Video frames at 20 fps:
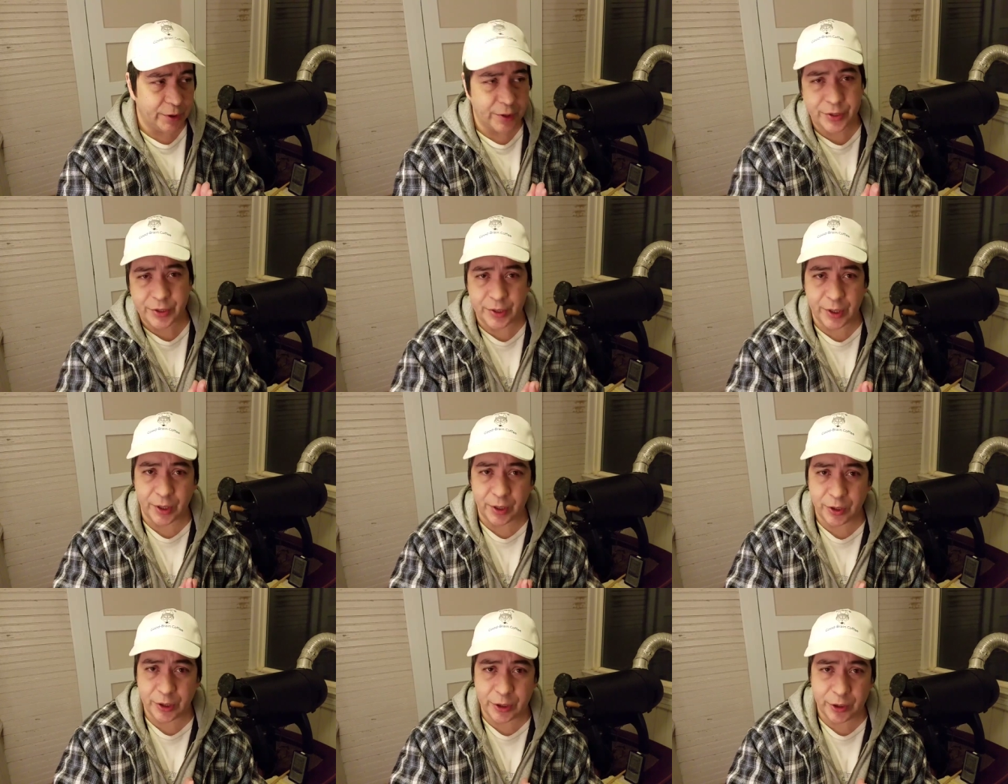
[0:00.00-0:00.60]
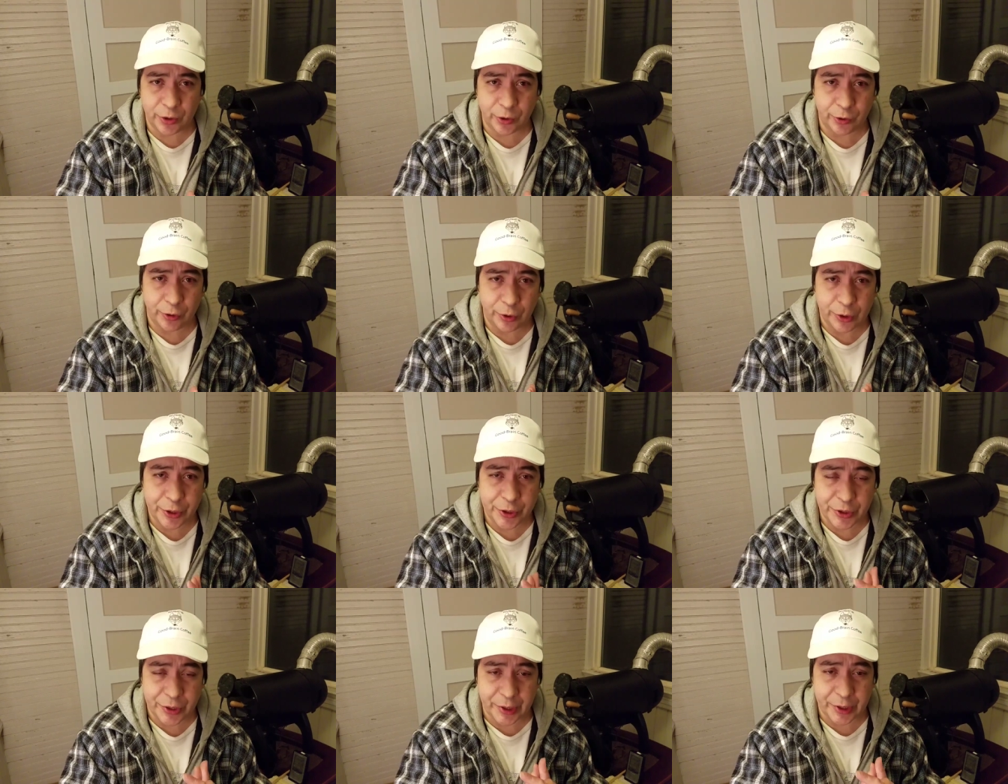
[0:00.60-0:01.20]
a
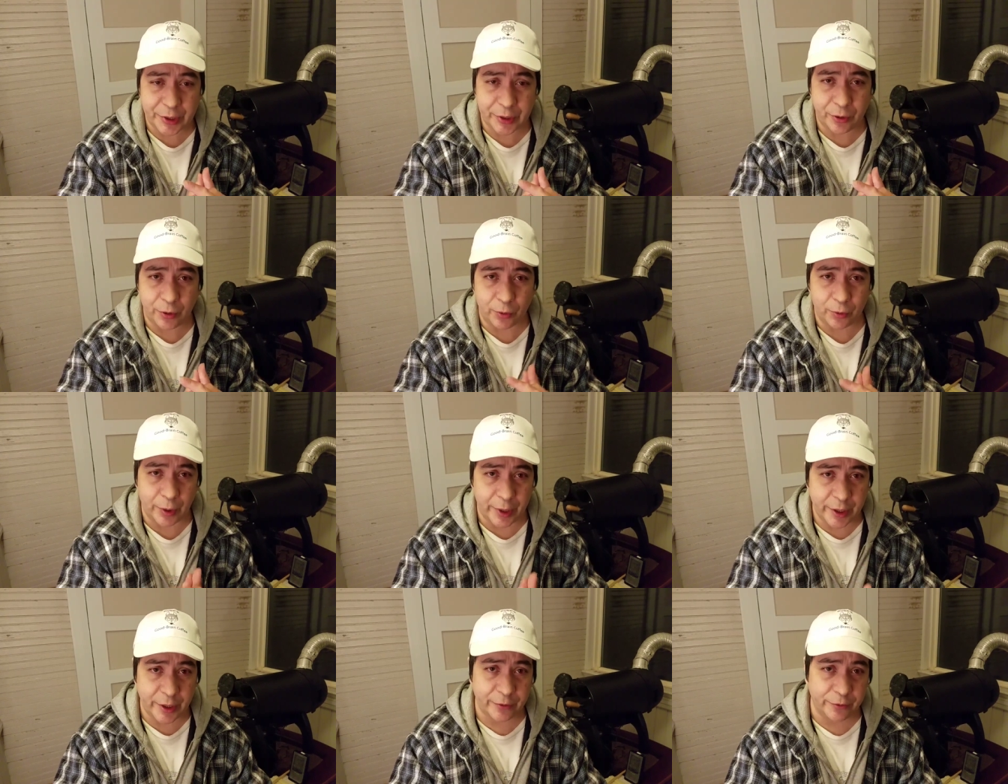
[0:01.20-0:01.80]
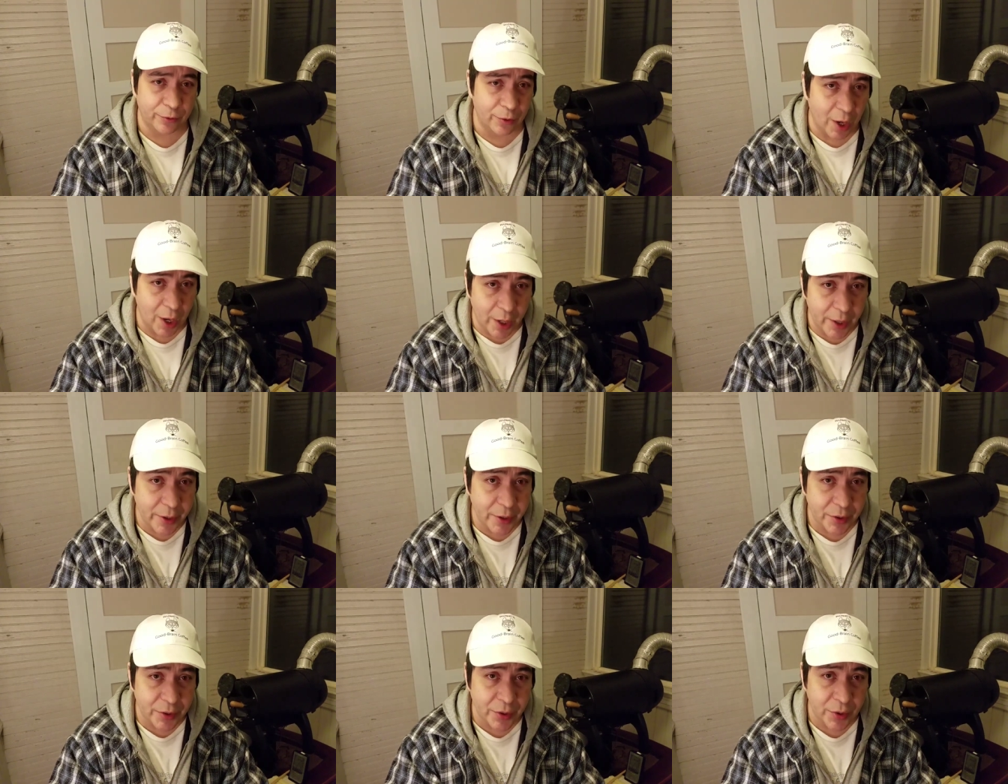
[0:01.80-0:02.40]
decreasing rate of
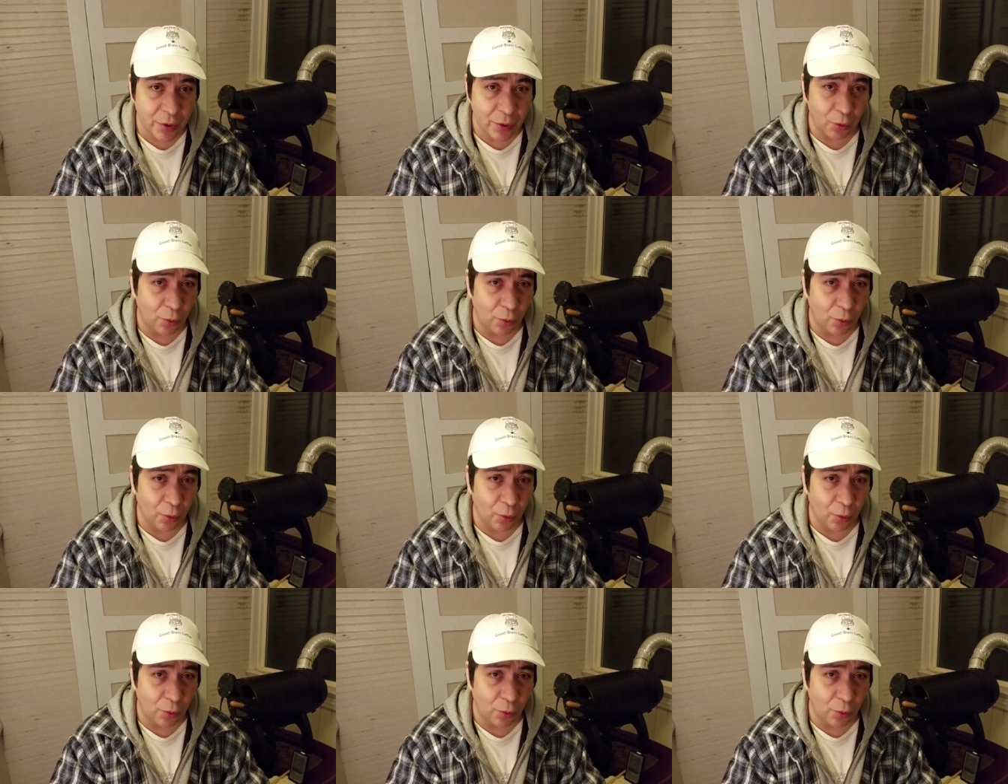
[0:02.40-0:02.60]
rise?